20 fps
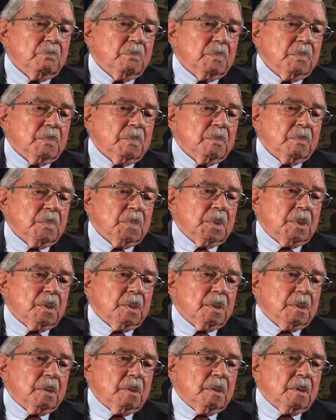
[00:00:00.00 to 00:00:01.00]
I mean, left
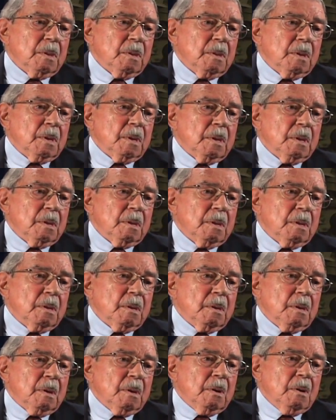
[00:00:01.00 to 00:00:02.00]
over and
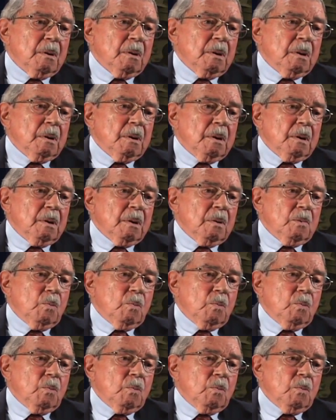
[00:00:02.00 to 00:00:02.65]
at the time?